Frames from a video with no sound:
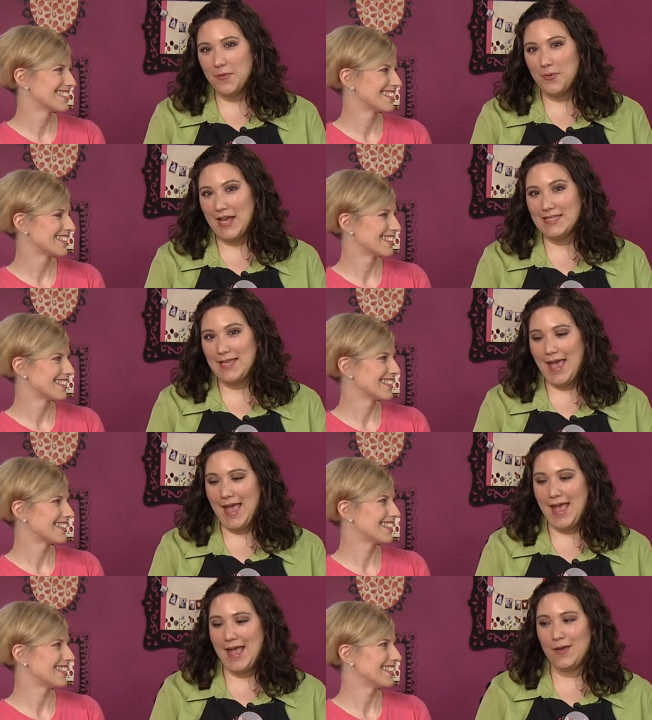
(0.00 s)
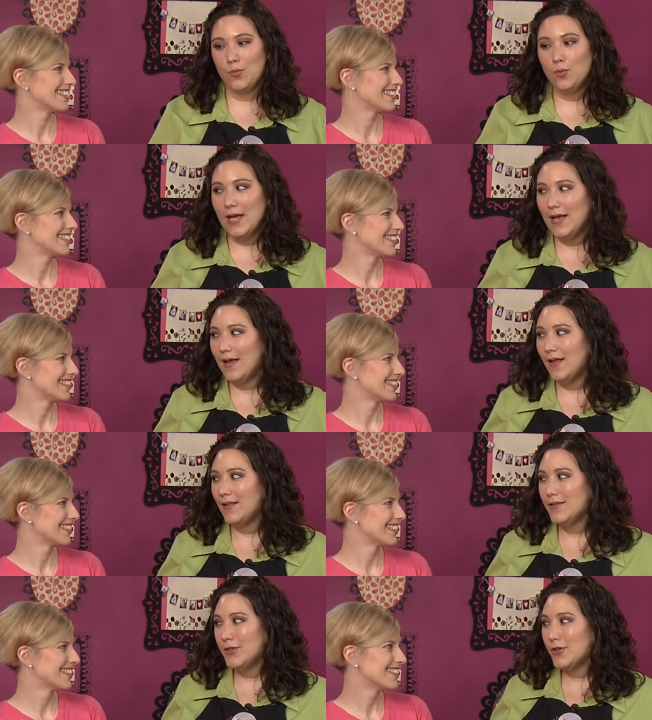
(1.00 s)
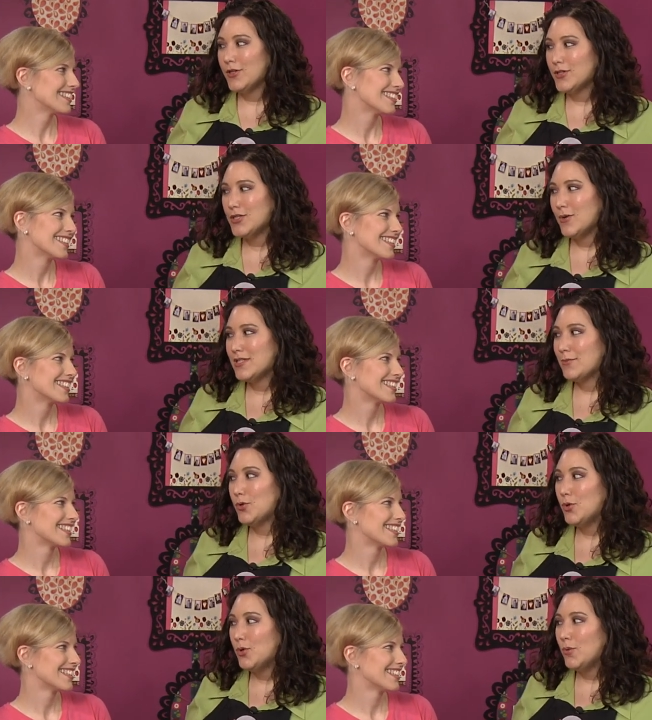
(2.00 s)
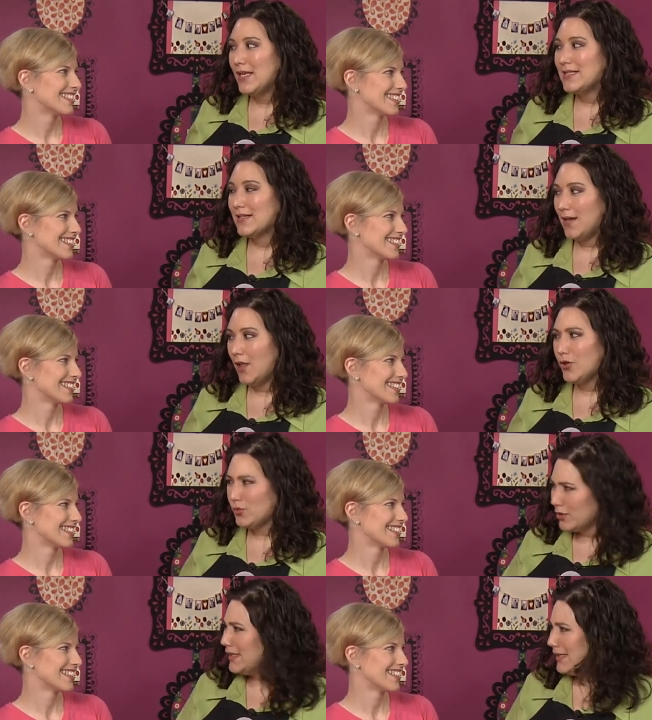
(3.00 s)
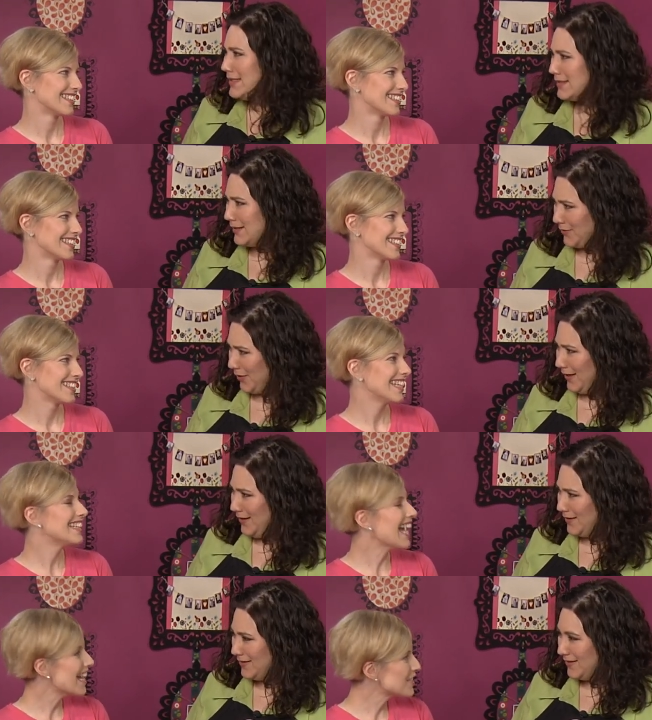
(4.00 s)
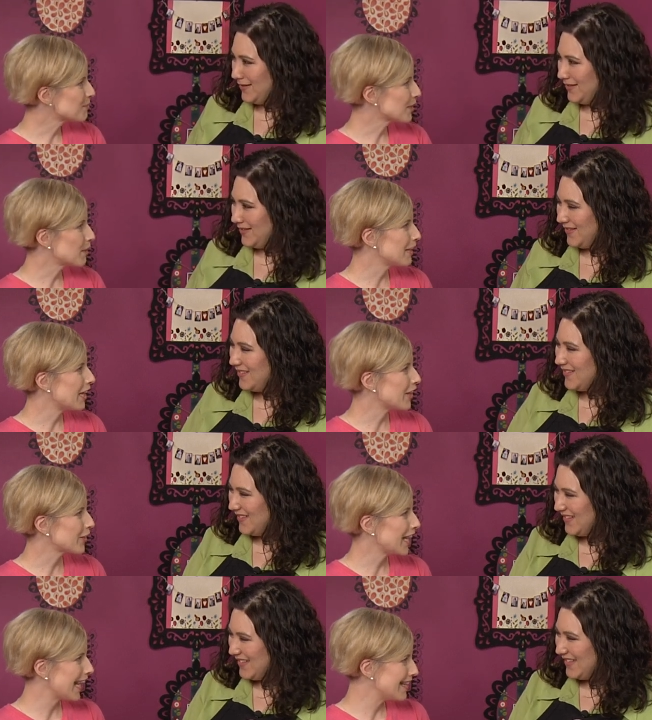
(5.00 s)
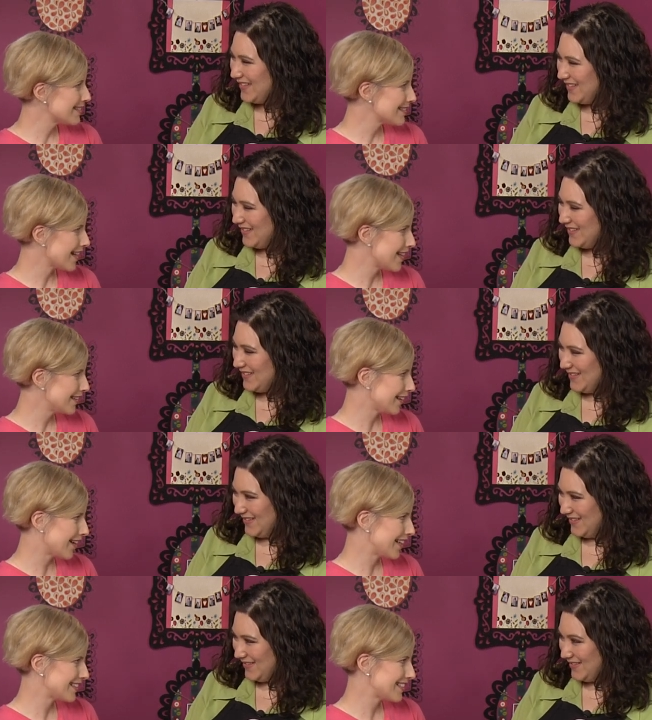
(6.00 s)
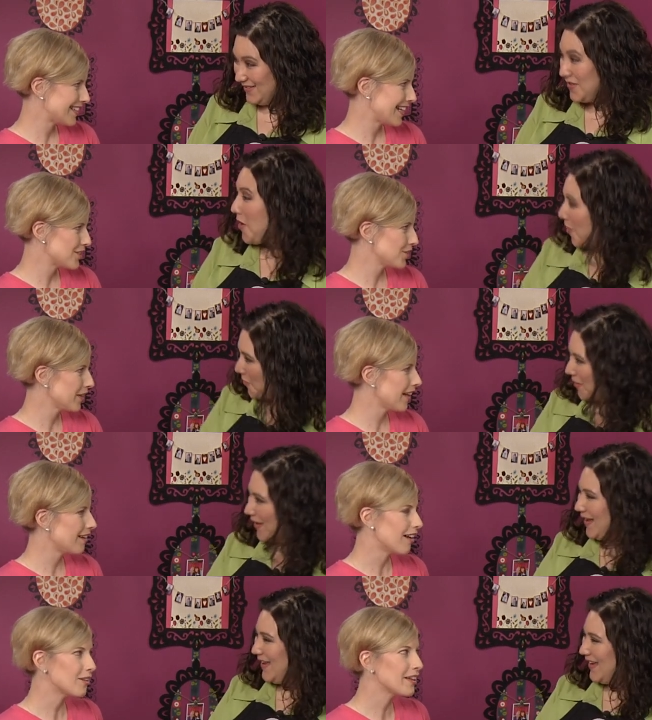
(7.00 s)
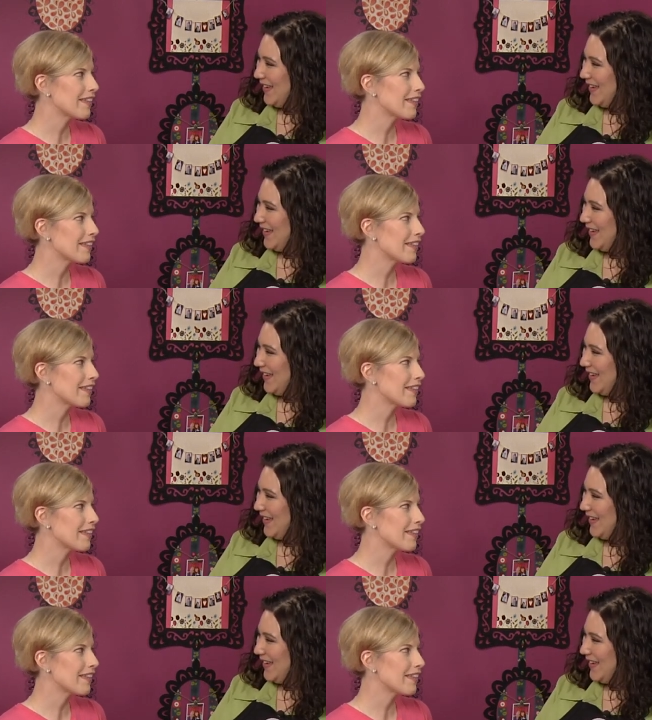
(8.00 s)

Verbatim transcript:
Speaker 1: the Press, and well, you're going to show us some cool ways to color really easily, right?
Speaker 2: Yes, we're going to be coloring inside the lines today, Julie, okay. and not only